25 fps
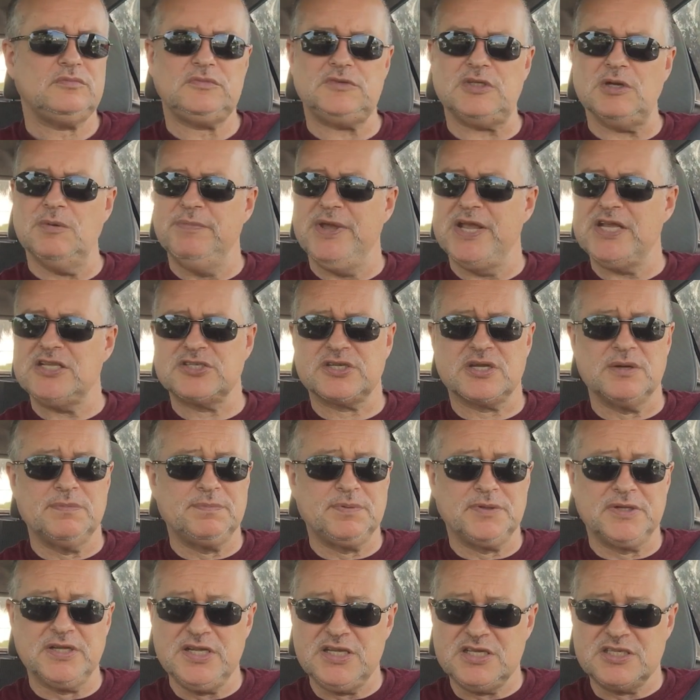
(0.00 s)
It makes
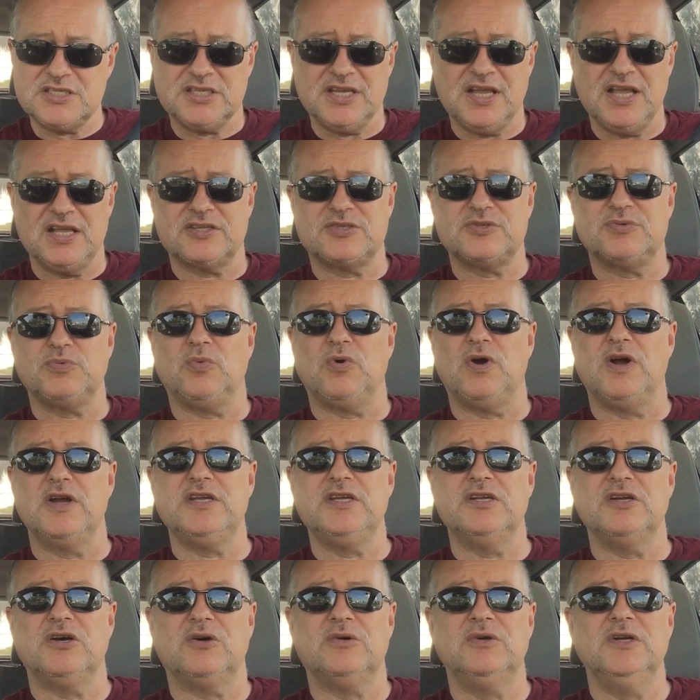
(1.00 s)
complete sense.
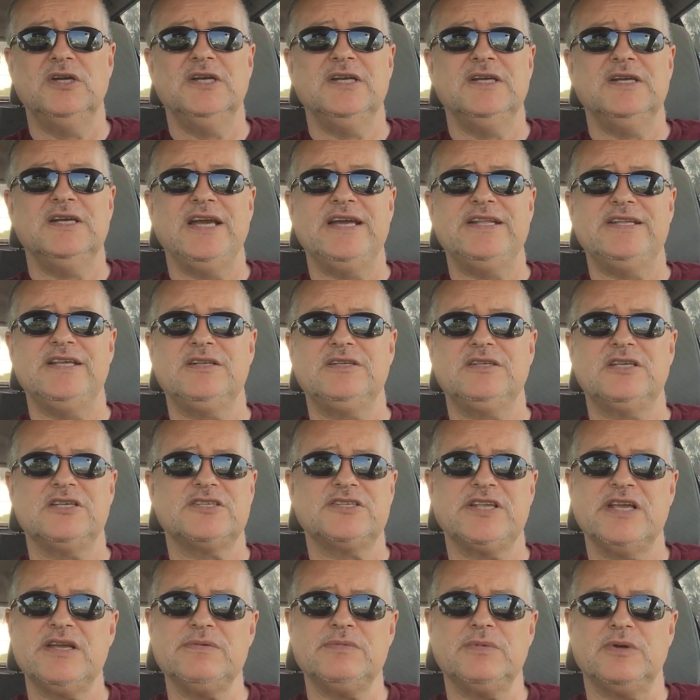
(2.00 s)
And then
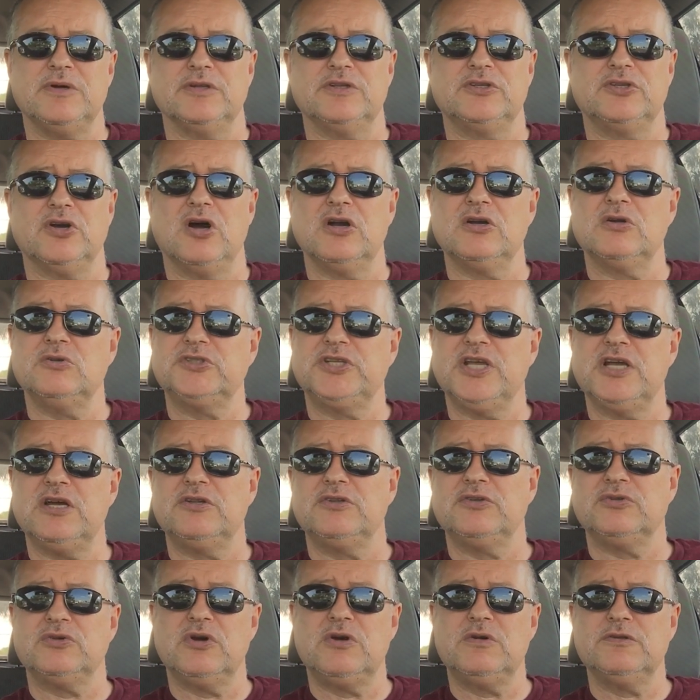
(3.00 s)
just think about it. Dog goes
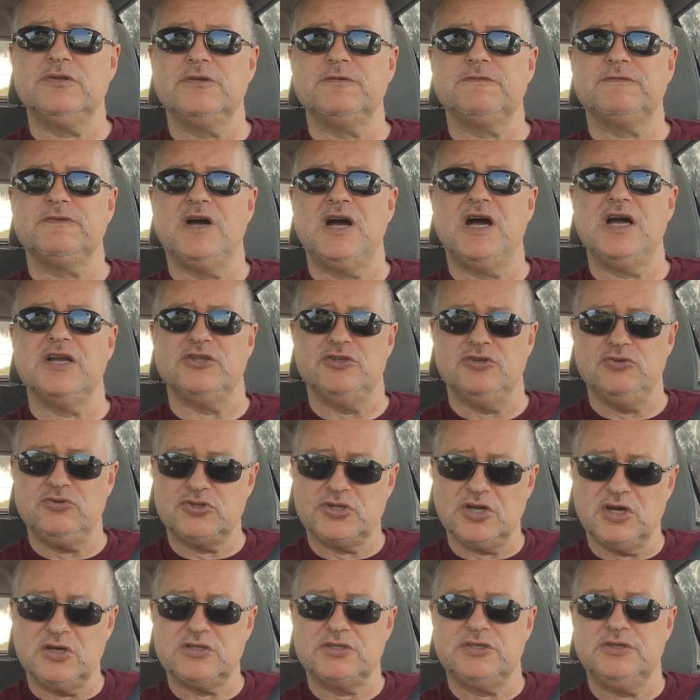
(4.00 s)
down their own, they're fine. You
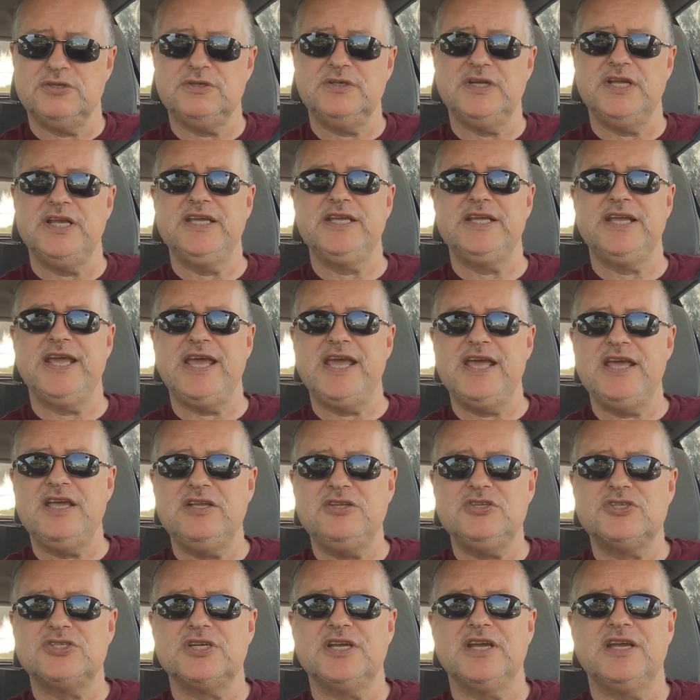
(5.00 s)
start to
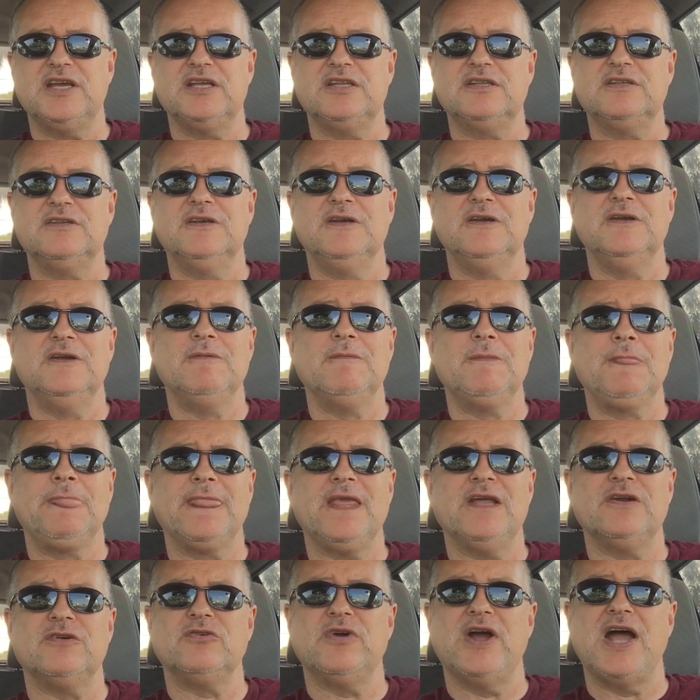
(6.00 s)
engage and
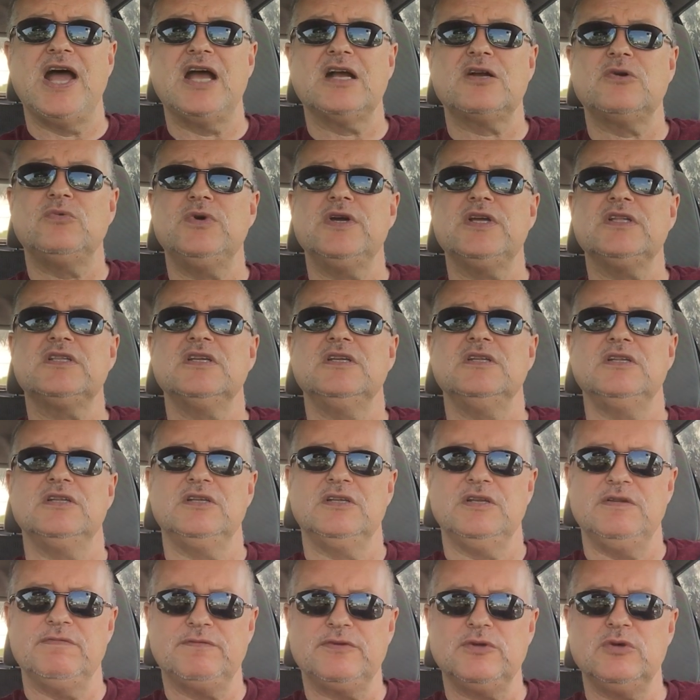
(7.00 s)
interact with, and
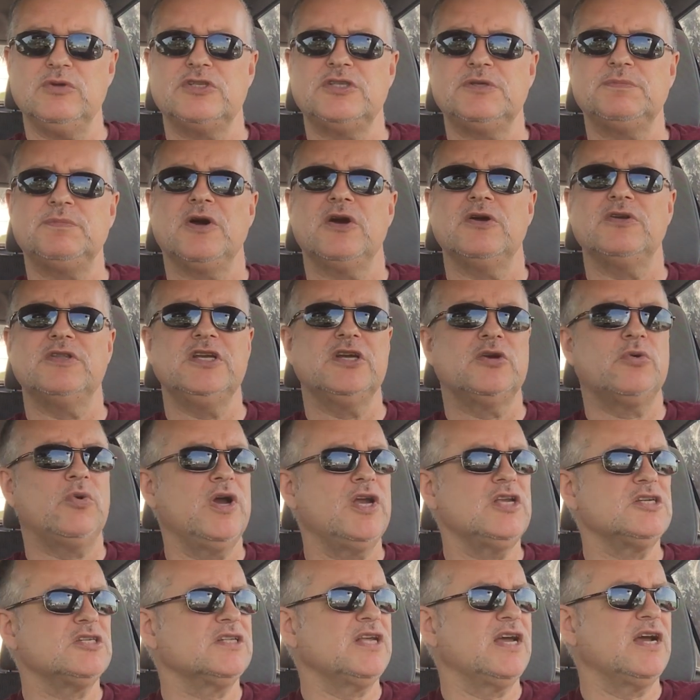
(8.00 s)
influence is part of the
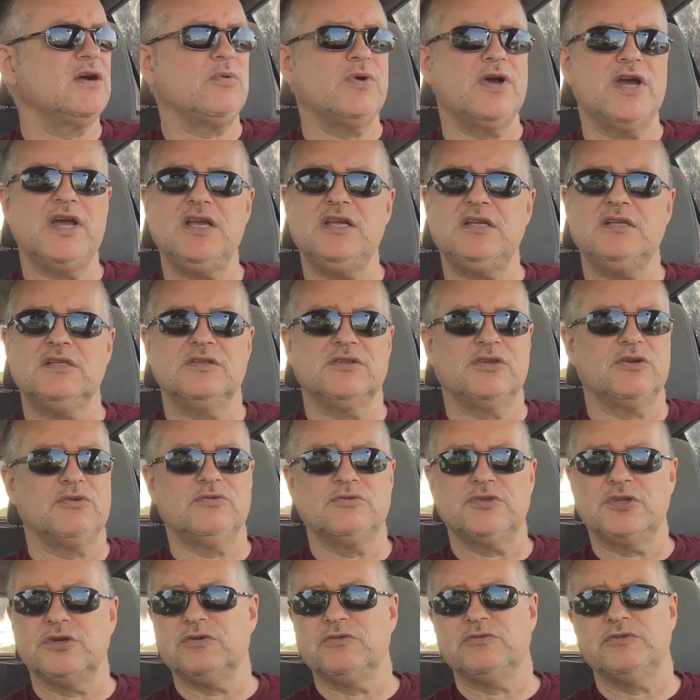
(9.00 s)
equation that way, they're
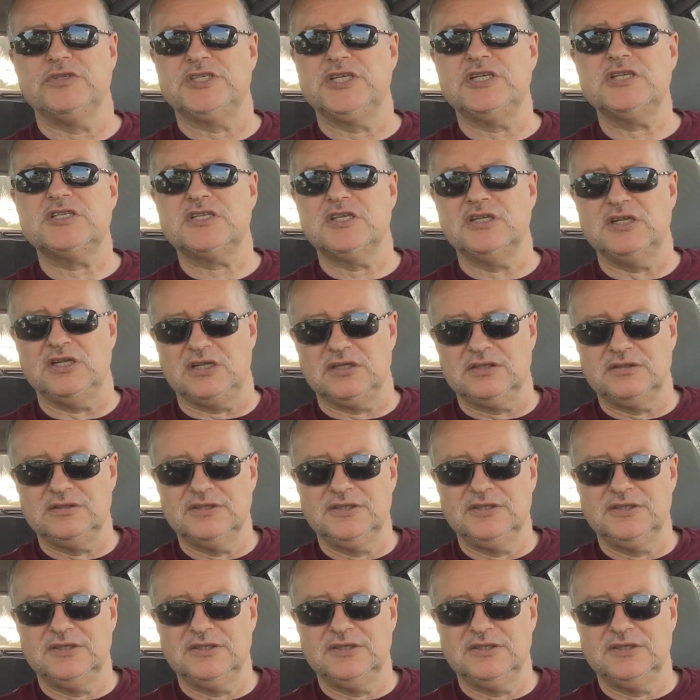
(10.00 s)
resisting it,